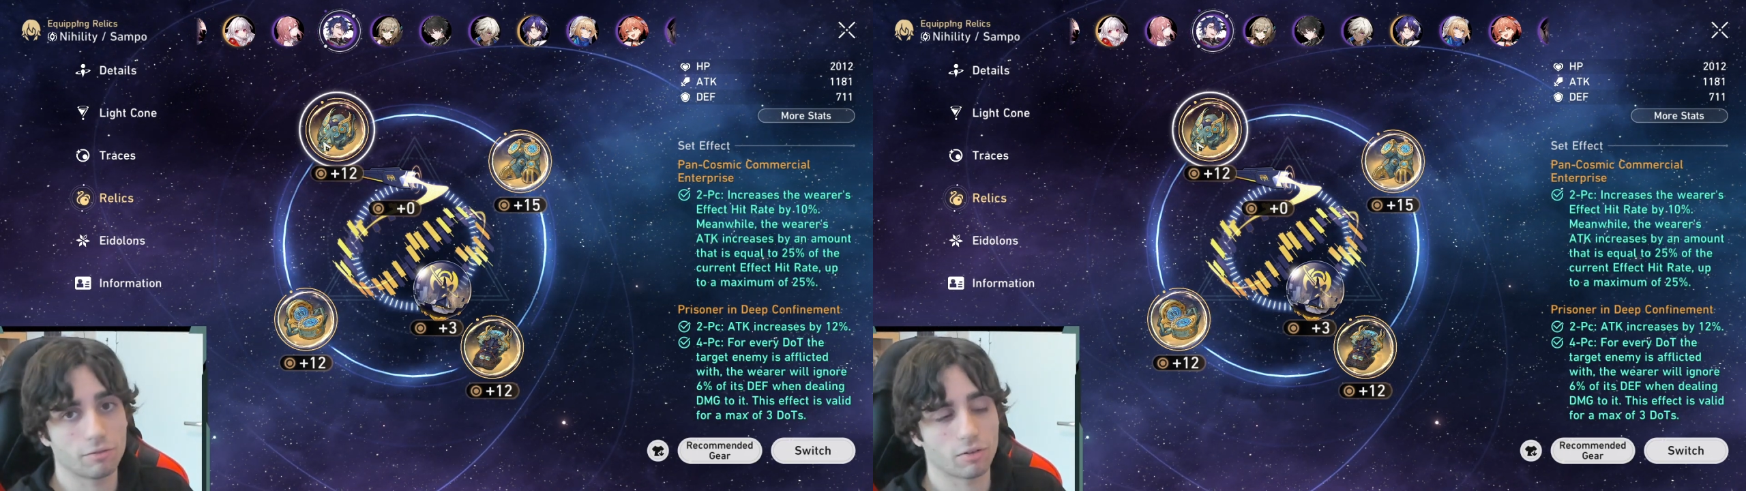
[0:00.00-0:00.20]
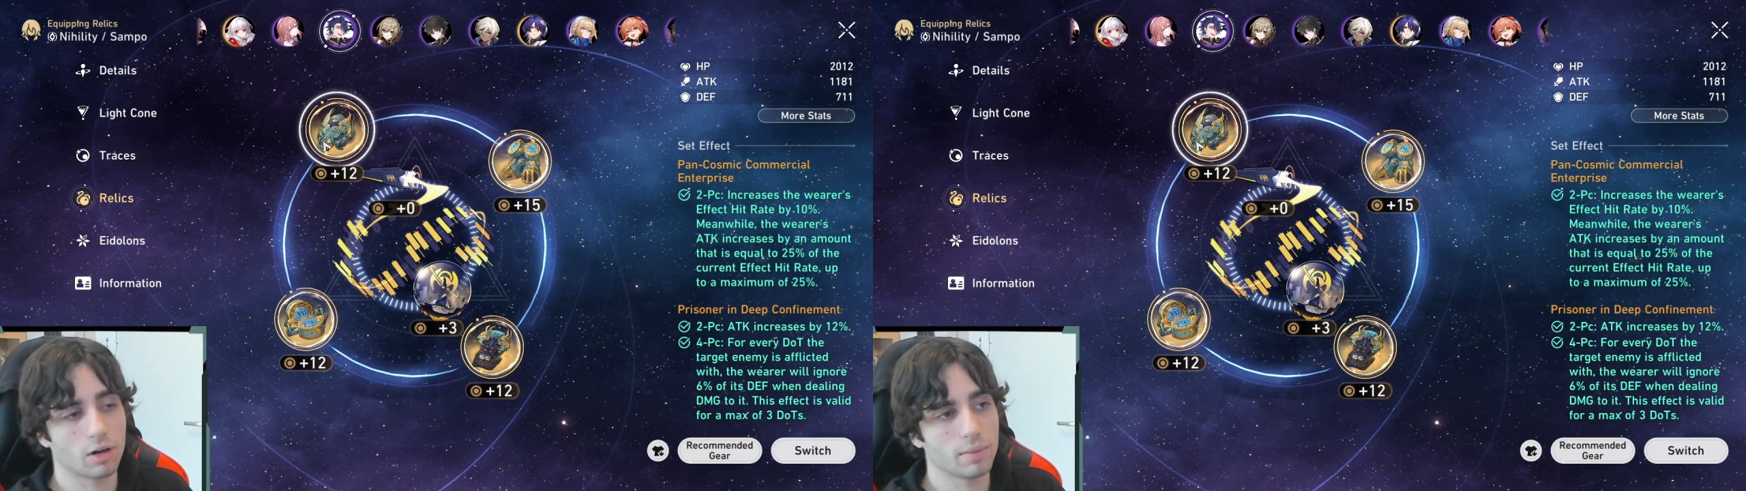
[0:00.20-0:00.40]

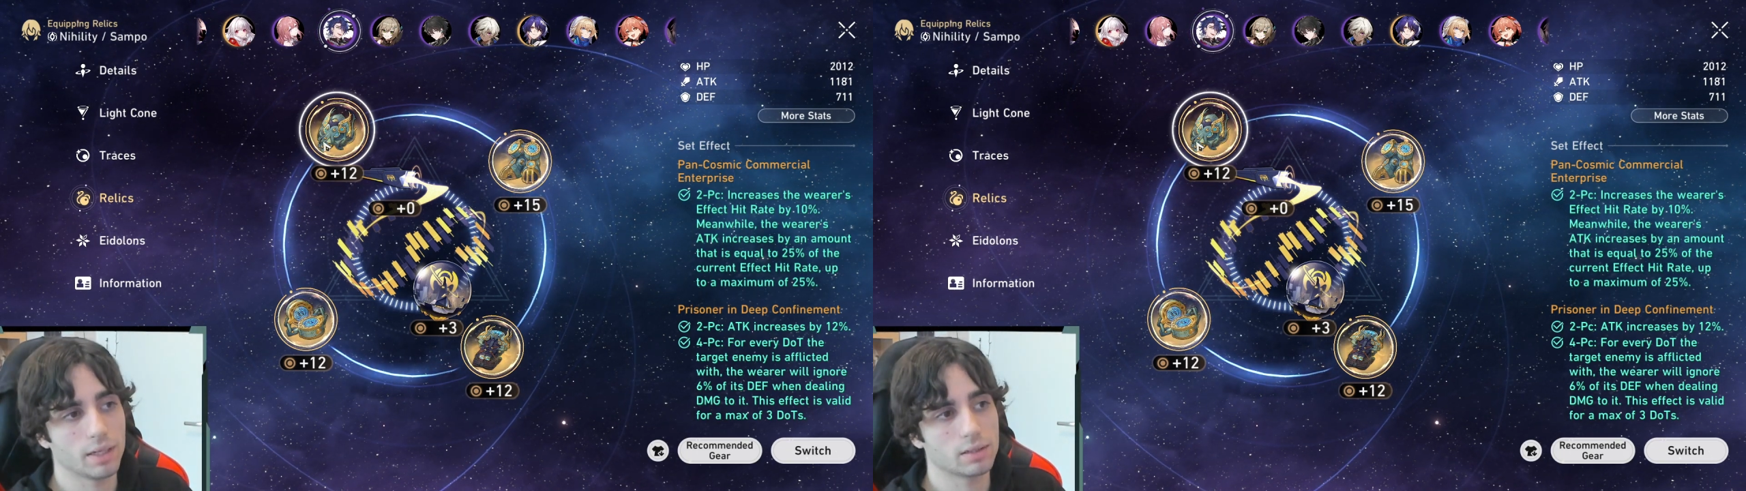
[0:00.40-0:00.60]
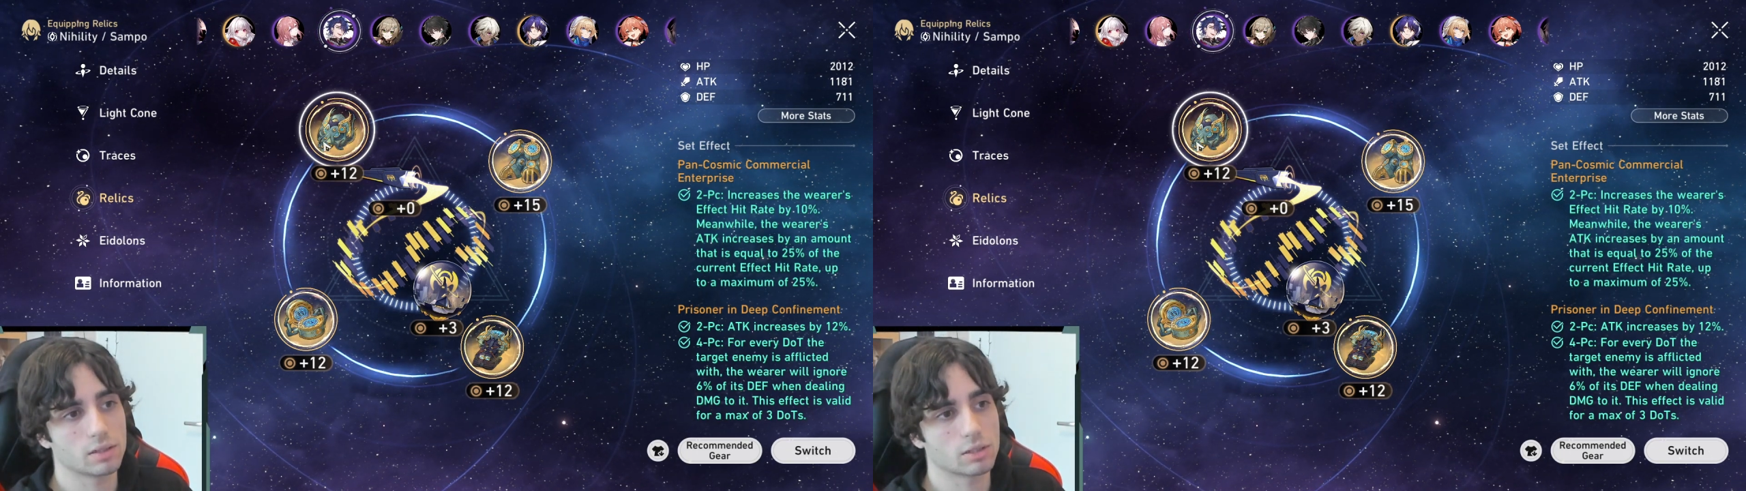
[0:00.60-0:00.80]
farm
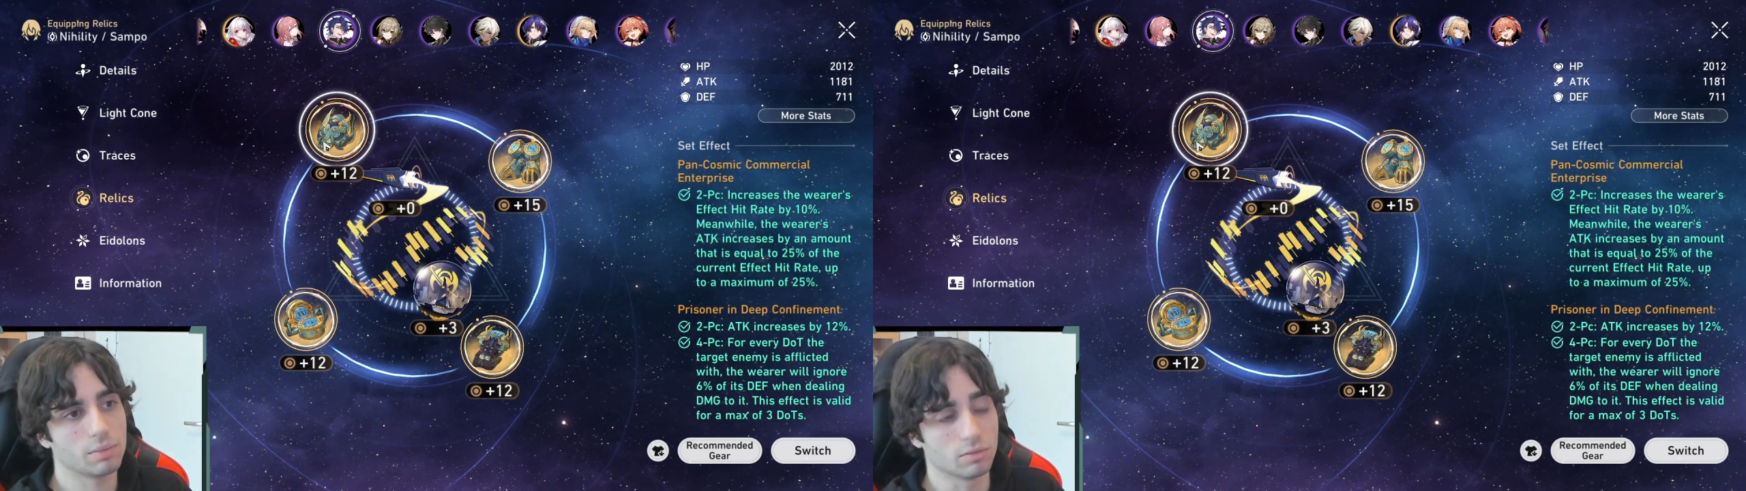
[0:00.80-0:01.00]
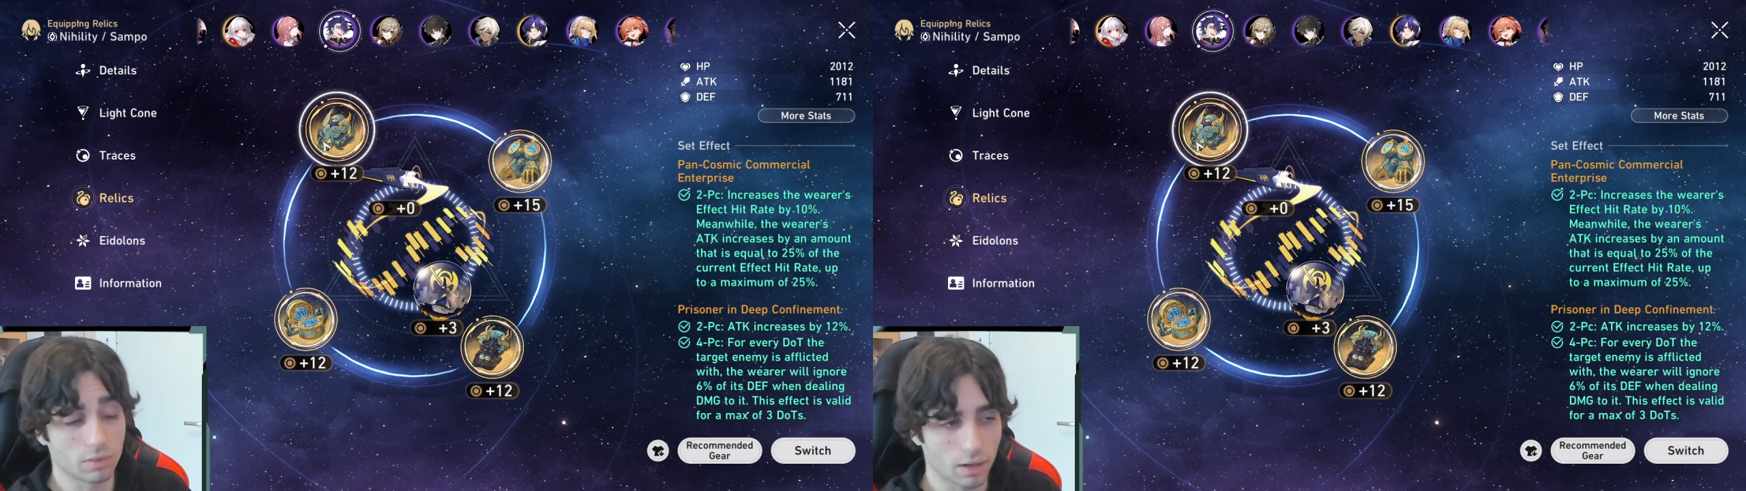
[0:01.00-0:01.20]
it, it's a
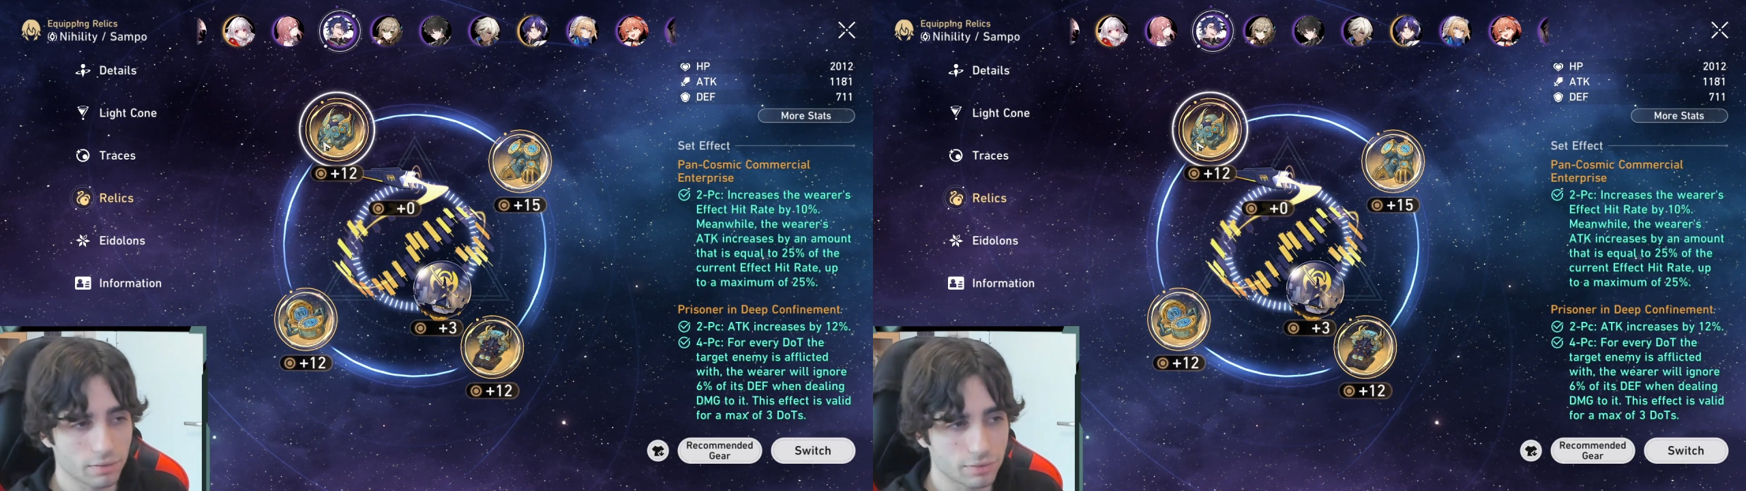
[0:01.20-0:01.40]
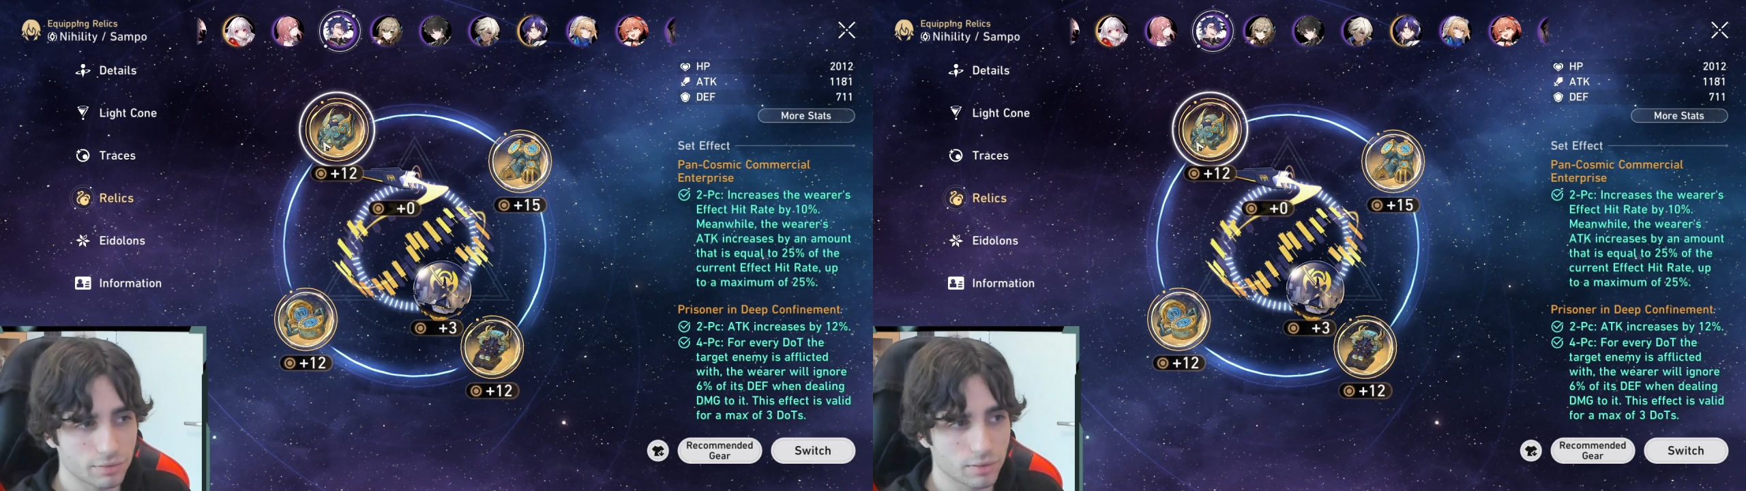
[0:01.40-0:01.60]
bit
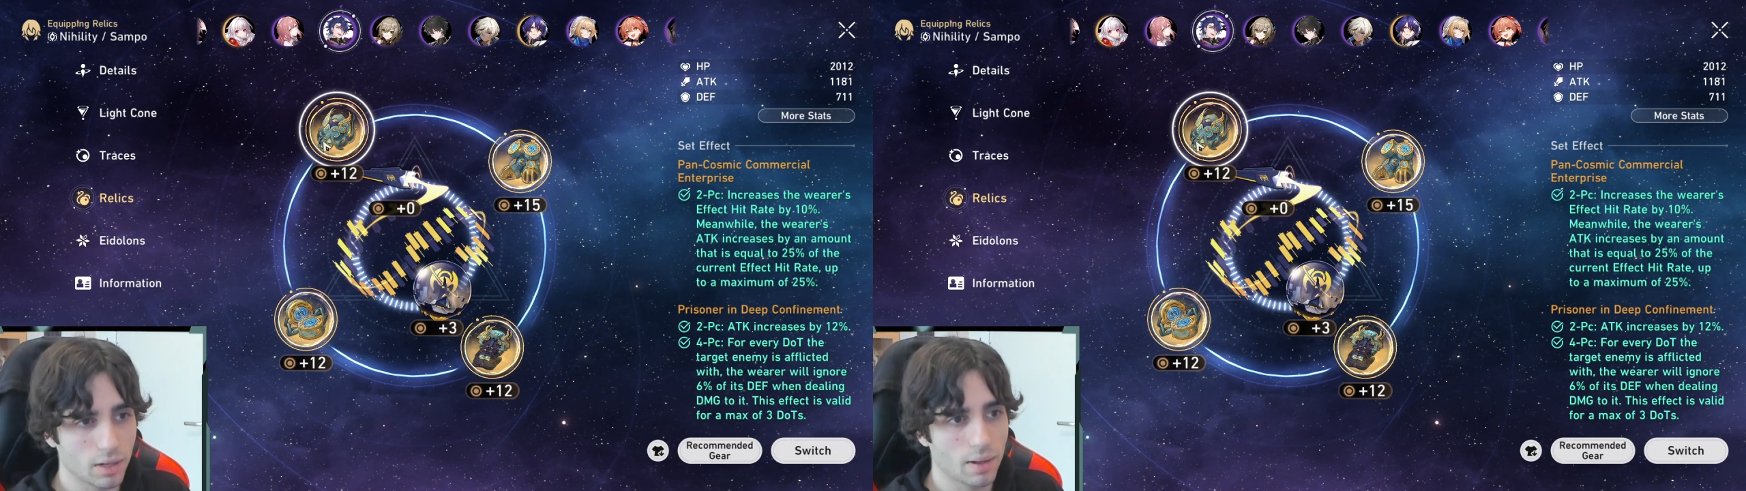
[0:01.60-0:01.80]
rough.